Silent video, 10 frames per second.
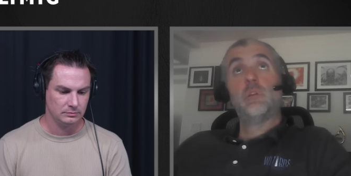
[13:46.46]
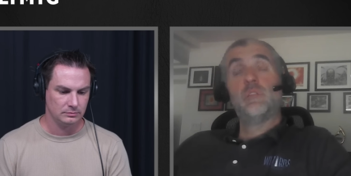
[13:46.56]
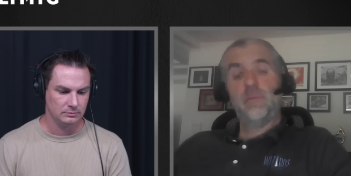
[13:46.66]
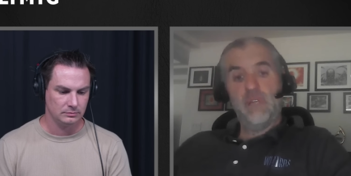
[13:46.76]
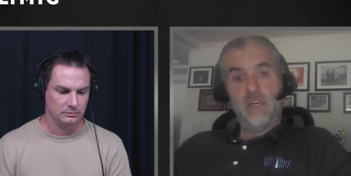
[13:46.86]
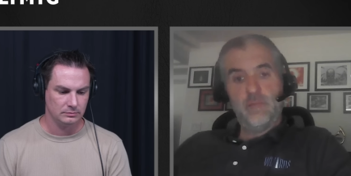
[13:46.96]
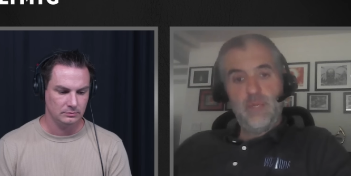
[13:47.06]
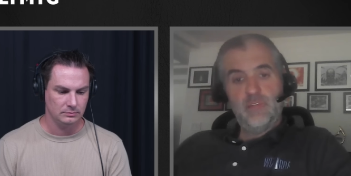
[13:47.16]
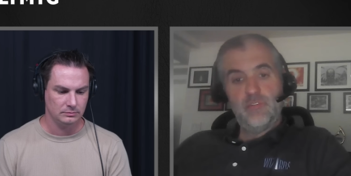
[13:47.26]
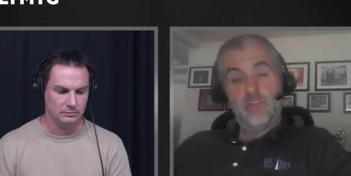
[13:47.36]
Speaker 1: the team and I have
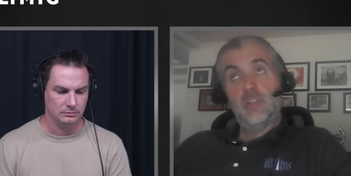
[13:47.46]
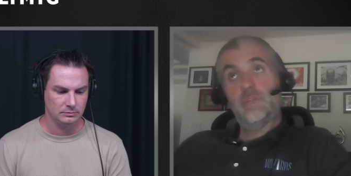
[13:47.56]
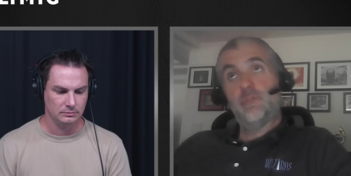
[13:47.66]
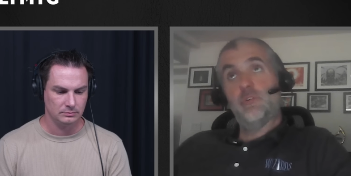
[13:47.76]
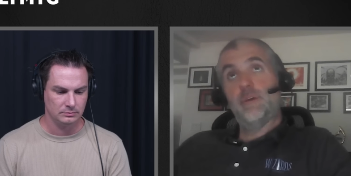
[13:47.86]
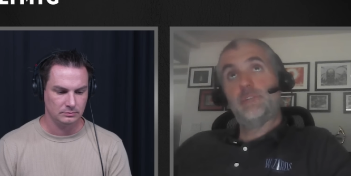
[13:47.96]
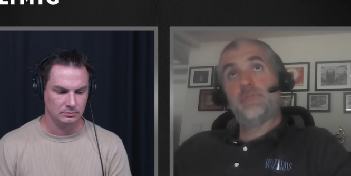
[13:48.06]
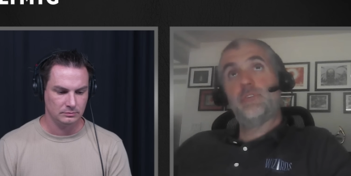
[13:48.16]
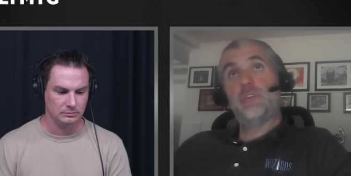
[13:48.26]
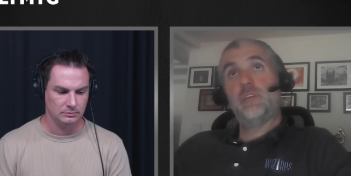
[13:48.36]
penciled in the formats
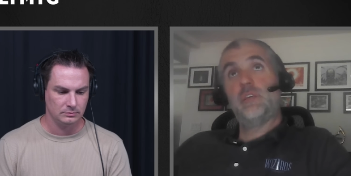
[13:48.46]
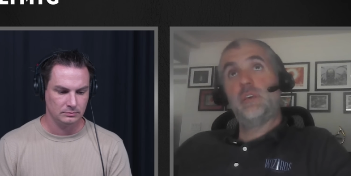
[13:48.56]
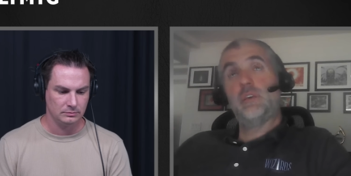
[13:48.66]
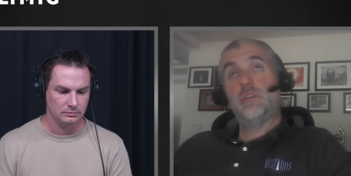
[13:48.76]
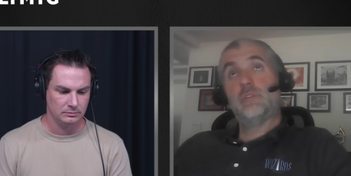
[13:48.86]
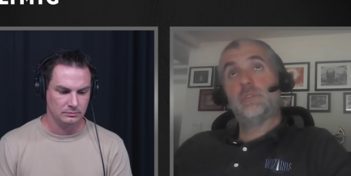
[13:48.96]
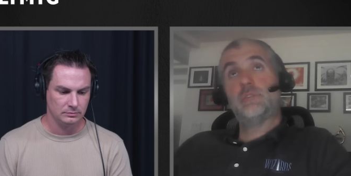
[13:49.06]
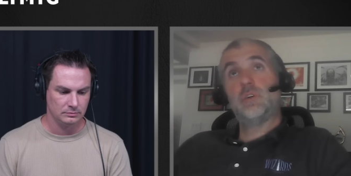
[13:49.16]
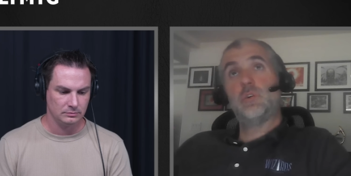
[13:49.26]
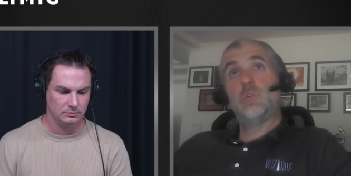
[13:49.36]
for the year,
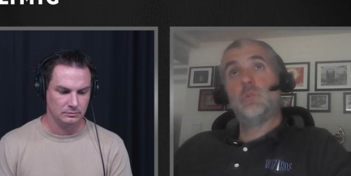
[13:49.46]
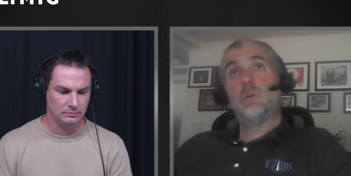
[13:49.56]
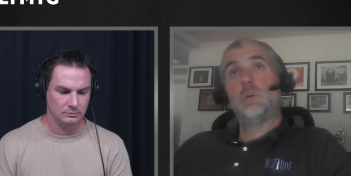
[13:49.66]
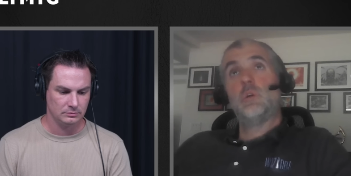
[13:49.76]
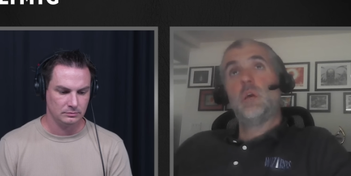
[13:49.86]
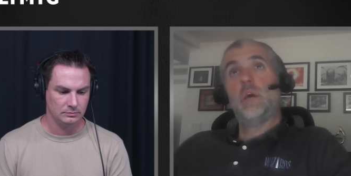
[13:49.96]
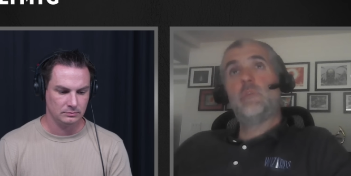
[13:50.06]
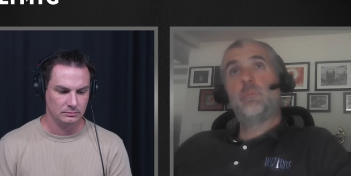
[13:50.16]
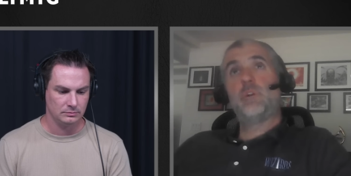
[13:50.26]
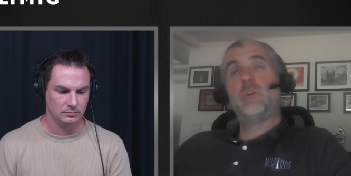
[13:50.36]
so I
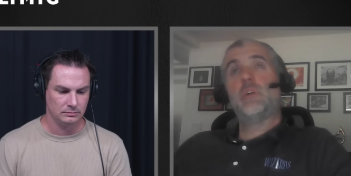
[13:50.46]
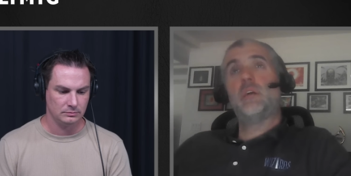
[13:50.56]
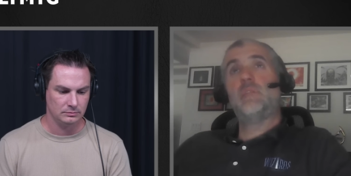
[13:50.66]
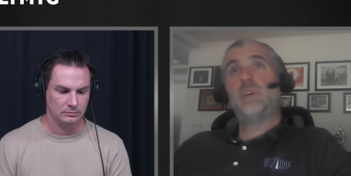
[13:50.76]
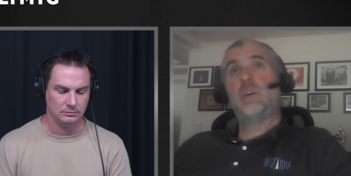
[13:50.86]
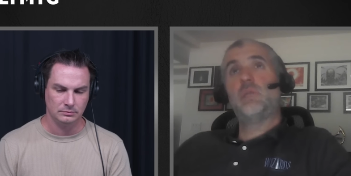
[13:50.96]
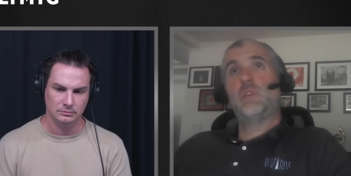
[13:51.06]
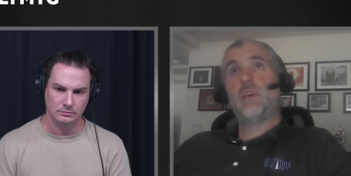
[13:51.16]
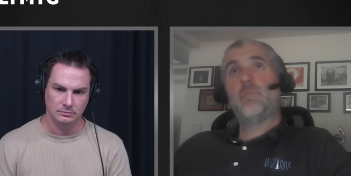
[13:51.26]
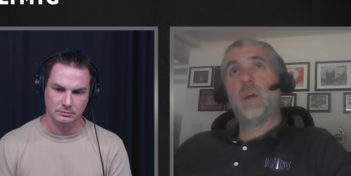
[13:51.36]
have a pretty good idea of
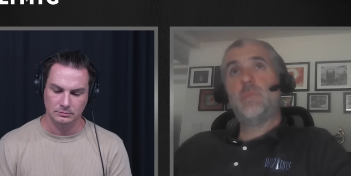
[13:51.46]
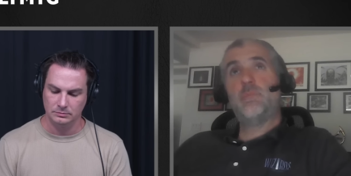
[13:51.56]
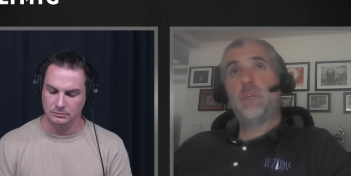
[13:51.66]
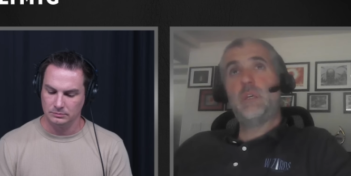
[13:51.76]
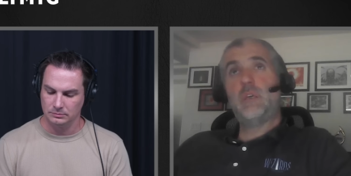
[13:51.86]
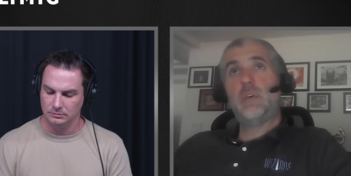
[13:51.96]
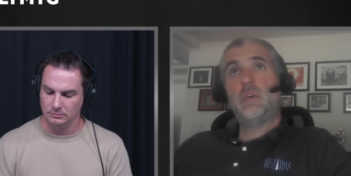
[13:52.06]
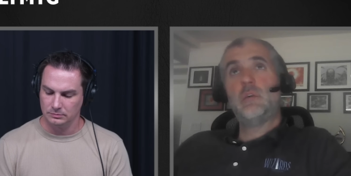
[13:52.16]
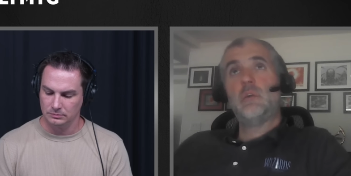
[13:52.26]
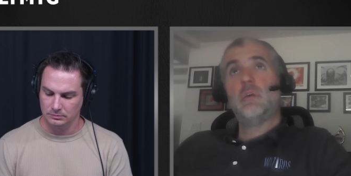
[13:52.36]
what they might be.
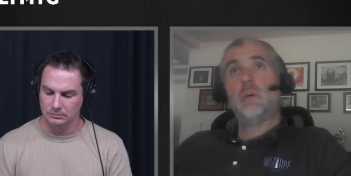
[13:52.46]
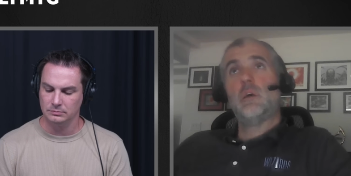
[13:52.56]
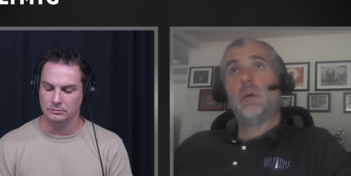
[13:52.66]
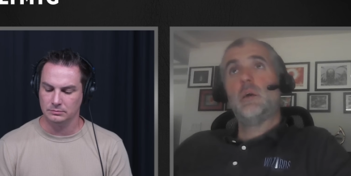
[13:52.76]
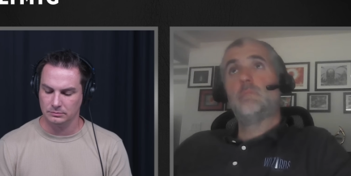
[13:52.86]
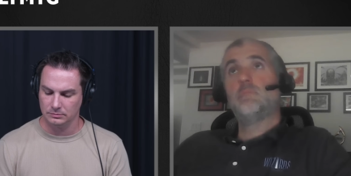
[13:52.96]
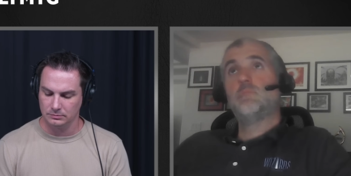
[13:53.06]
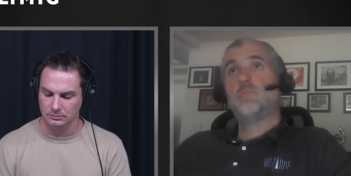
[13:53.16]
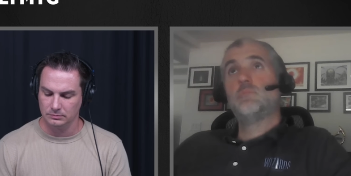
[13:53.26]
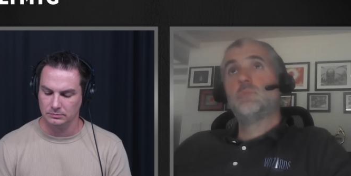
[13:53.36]
Um,
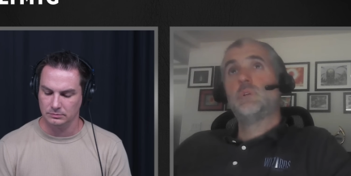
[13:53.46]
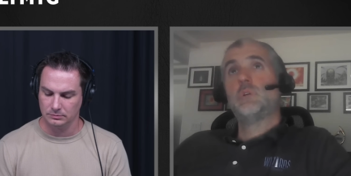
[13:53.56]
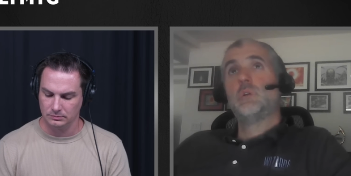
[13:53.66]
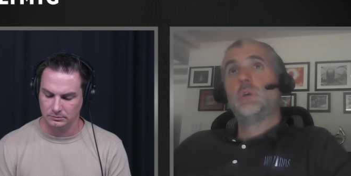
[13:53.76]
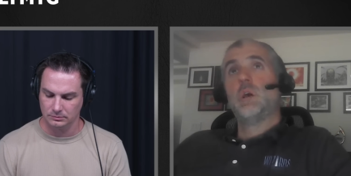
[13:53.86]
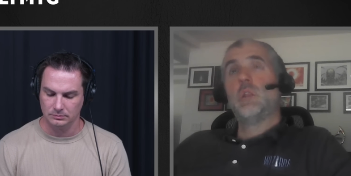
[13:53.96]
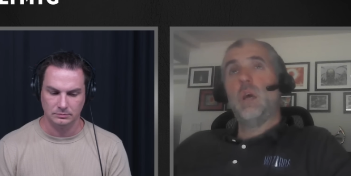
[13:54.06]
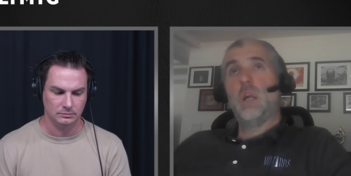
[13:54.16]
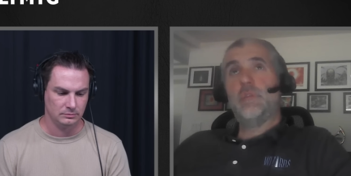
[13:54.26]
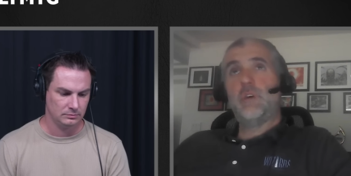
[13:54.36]
a
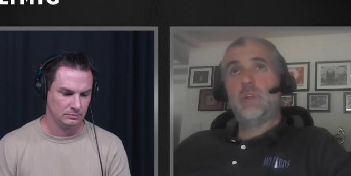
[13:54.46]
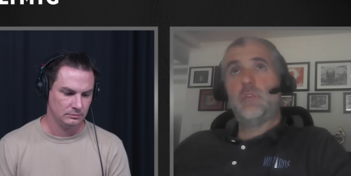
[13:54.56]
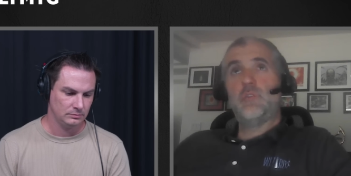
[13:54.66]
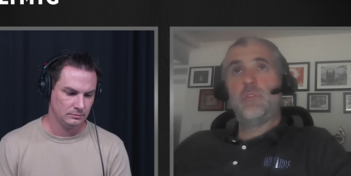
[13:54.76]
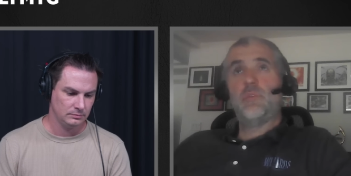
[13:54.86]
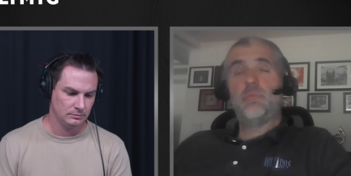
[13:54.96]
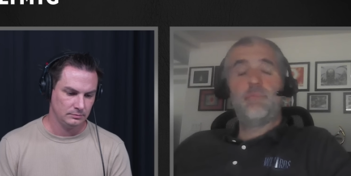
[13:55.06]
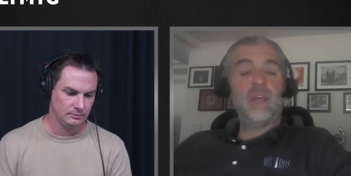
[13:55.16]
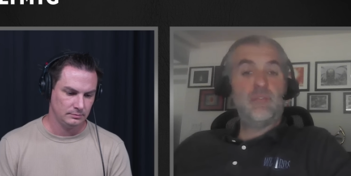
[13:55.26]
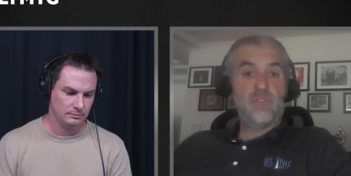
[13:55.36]
lot of it is
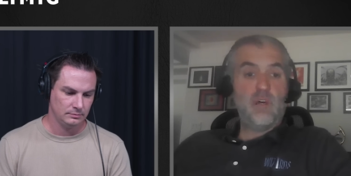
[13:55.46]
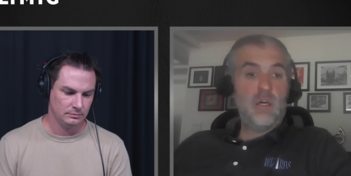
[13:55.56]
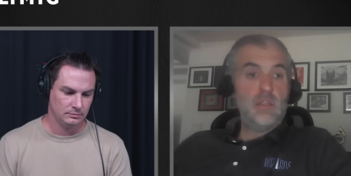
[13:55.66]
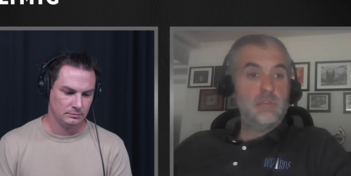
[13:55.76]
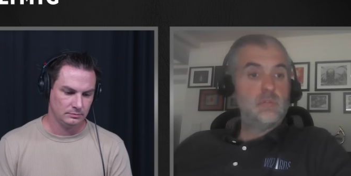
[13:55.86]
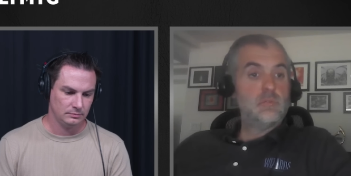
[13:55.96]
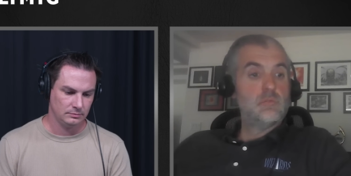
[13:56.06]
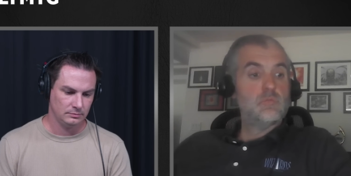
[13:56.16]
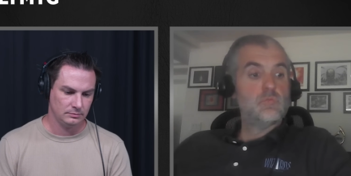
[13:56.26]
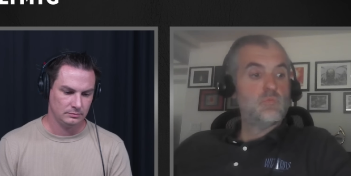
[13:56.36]
based on
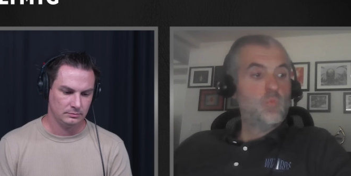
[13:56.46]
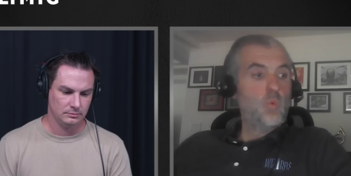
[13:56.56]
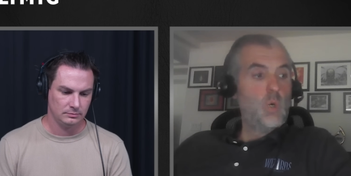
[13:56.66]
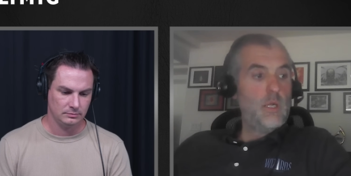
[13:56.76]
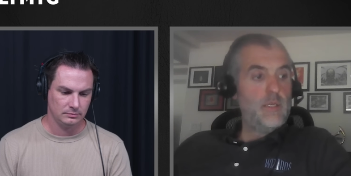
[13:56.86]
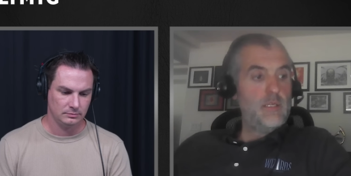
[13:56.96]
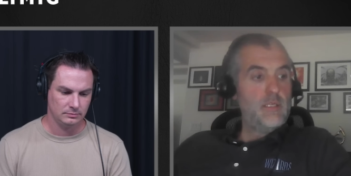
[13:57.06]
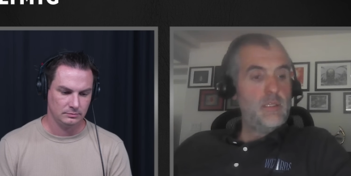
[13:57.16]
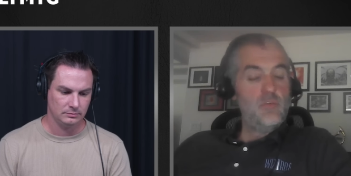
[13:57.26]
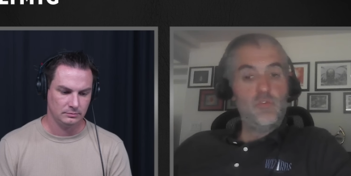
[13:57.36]
what
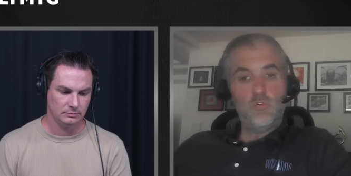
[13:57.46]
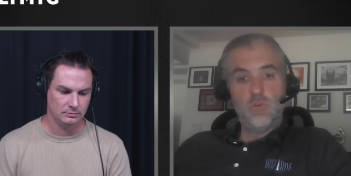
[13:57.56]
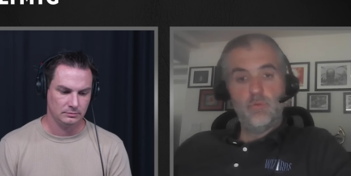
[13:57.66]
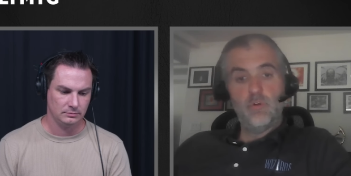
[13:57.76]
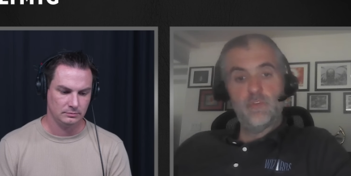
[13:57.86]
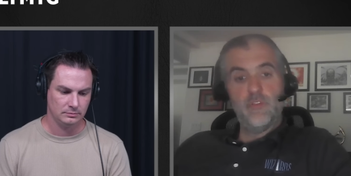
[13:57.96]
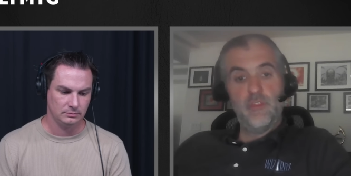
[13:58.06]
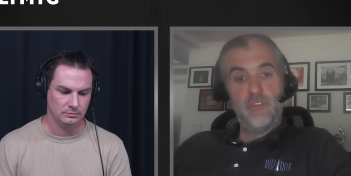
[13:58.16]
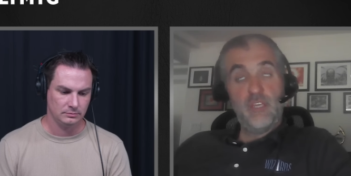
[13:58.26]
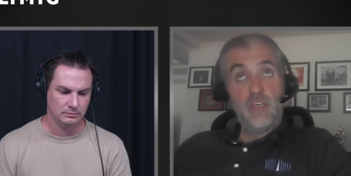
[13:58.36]
is suitable for
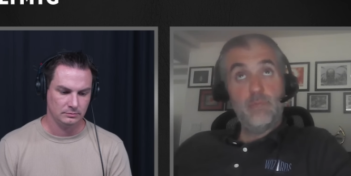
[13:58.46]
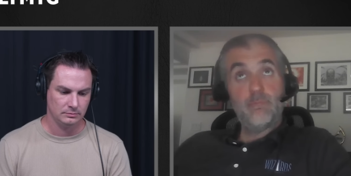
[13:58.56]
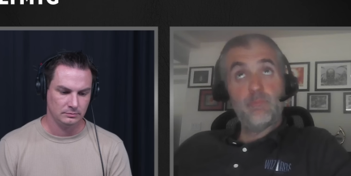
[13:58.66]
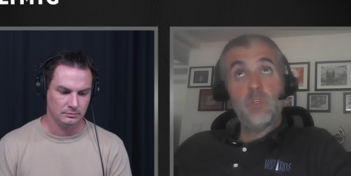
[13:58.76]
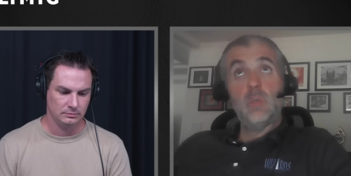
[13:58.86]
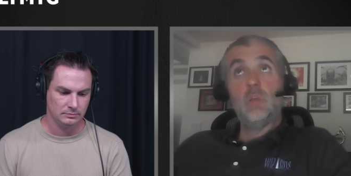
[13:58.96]
the theme.